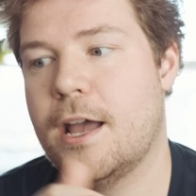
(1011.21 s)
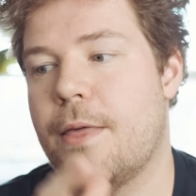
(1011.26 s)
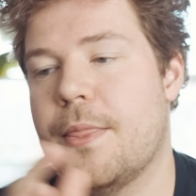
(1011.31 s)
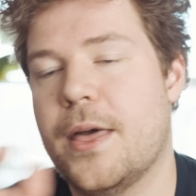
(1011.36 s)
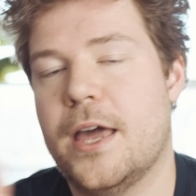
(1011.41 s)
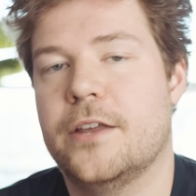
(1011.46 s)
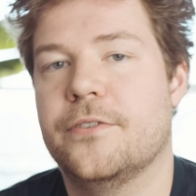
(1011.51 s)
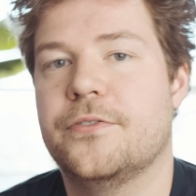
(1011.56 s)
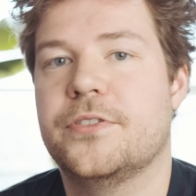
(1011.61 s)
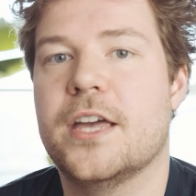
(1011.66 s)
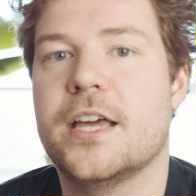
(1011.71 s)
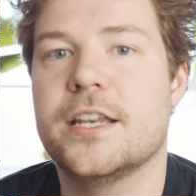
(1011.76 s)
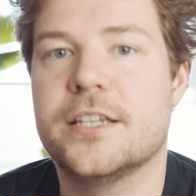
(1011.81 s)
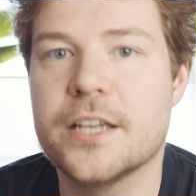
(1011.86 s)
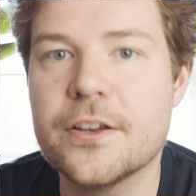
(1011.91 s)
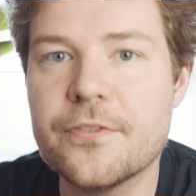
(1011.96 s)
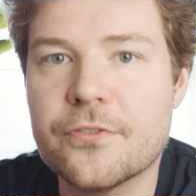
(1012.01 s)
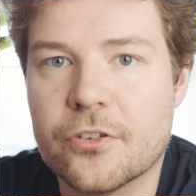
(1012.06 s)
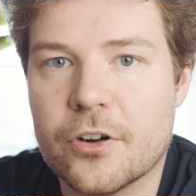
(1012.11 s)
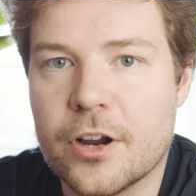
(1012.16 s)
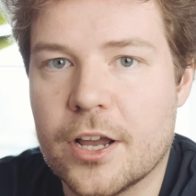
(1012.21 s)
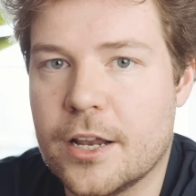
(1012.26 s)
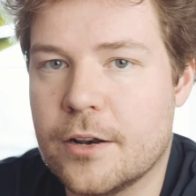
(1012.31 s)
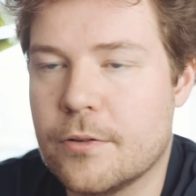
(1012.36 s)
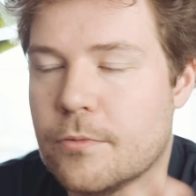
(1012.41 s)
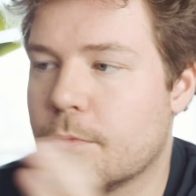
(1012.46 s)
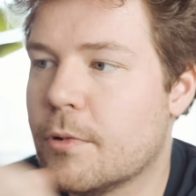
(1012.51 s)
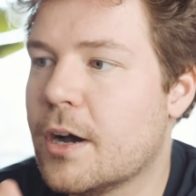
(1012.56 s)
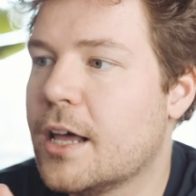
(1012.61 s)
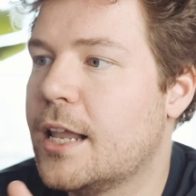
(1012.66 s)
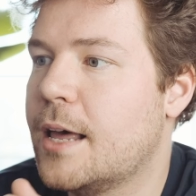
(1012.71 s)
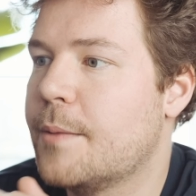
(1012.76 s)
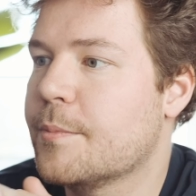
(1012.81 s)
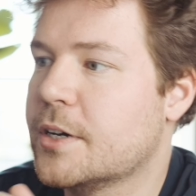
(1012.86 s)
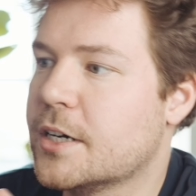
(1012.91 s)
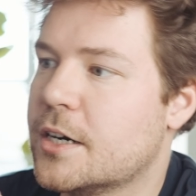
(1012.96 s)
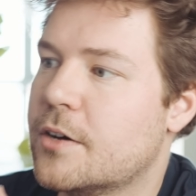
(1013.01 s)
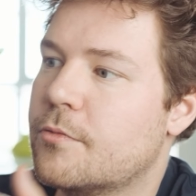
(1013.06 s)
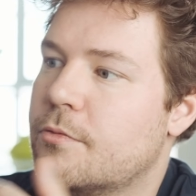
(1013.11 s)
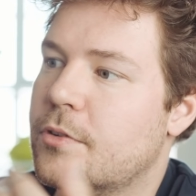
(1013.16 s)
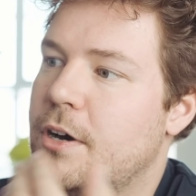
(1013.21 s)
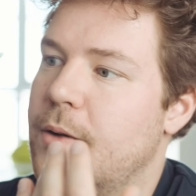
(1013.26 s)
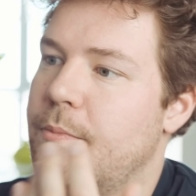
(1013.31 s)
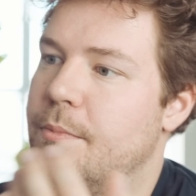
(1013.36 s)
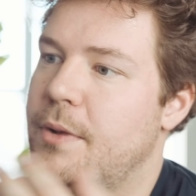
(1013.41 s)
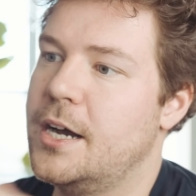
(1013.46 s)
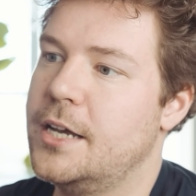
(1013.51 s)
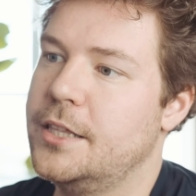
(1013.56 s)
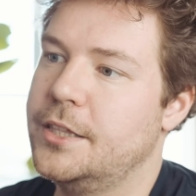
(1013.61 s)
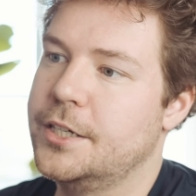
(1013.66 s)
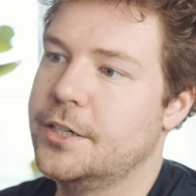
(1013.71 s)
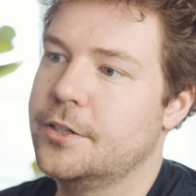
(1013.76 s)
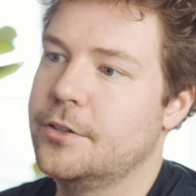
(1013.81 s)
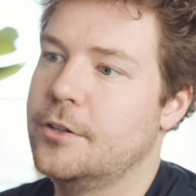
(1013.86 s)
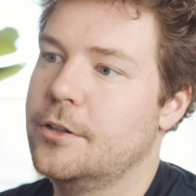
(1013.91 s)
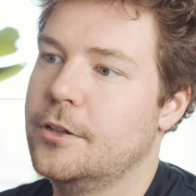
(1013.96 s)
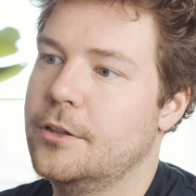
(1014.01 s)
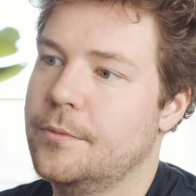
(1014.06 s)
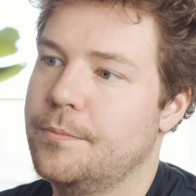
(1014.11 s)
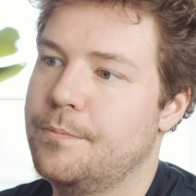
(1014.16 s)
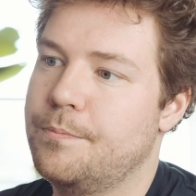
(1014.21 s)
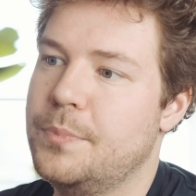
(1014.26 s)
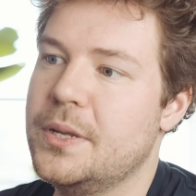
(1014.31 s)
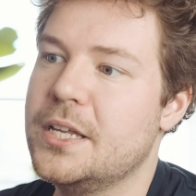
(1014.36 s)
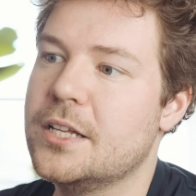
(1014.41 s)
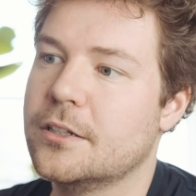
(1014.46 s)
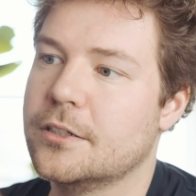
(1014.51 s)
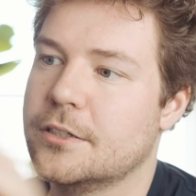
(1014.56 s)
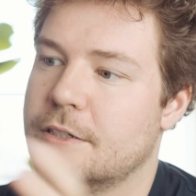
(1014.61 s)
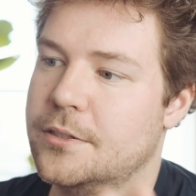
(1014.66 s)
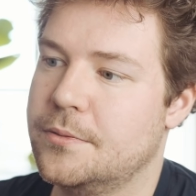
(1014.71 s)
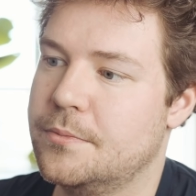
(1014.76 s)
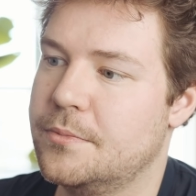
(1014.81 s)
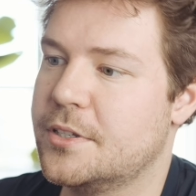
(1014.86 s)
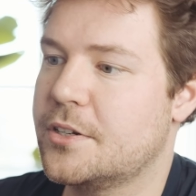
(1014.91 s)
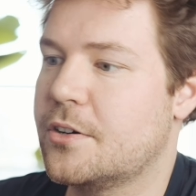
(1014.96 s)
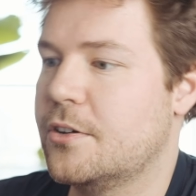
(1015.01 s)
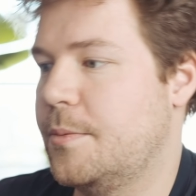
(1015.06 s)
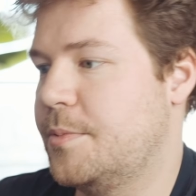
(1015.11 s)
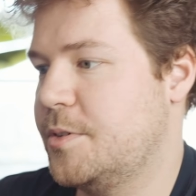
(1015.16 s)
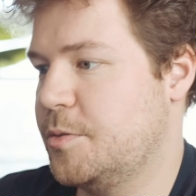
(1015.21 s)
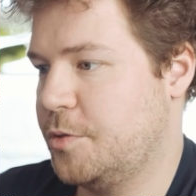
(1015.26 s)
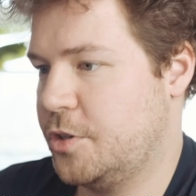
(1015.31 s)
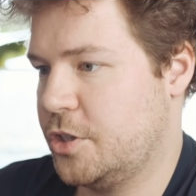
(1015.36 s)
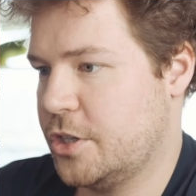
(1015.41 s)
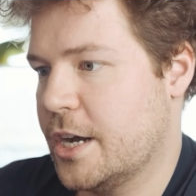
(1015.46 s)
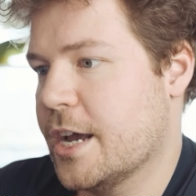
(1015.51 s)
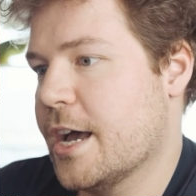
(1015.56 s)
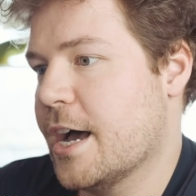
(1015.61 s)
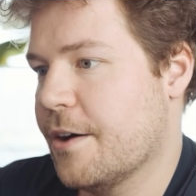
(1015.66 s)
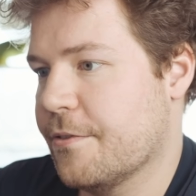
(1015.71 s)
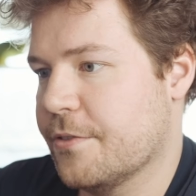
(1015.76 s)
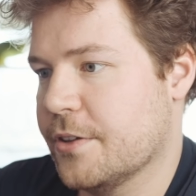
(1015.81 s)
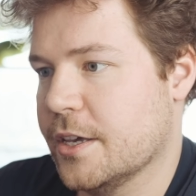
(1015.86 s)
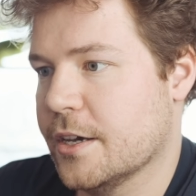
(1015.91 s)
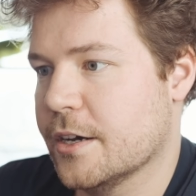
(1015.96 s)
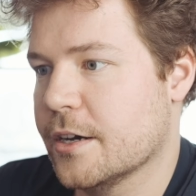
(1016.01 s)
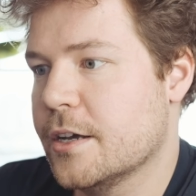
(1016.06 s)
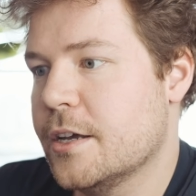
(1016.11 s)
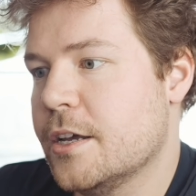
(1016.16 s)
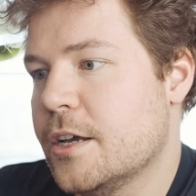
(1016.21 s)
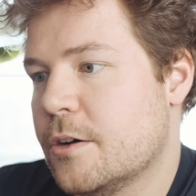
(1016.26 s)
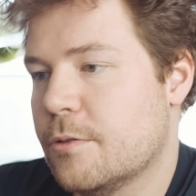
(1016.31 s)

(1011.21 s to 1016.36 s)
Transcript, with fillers: And then if they're different, well, I'm gonna run my little build script, which I have here,